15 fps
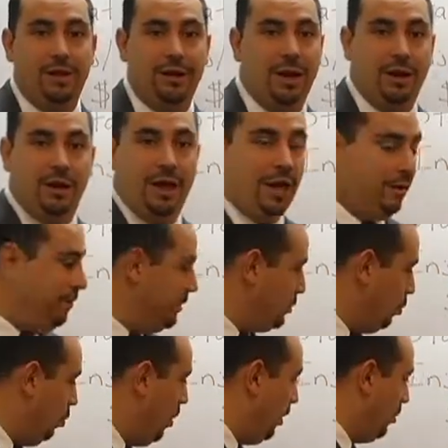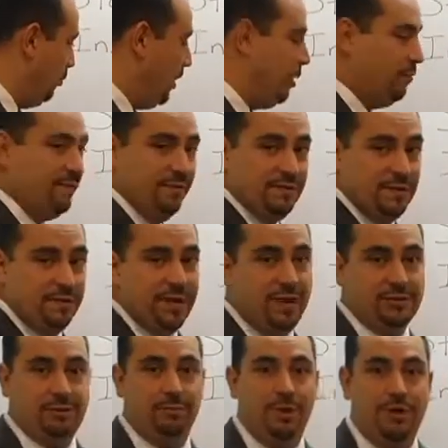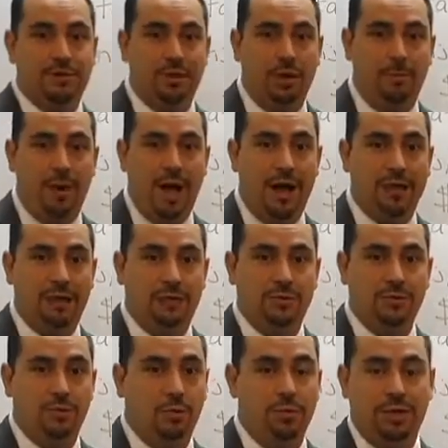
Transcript: not a lot of us are walking around with $15,000 in our pocket to where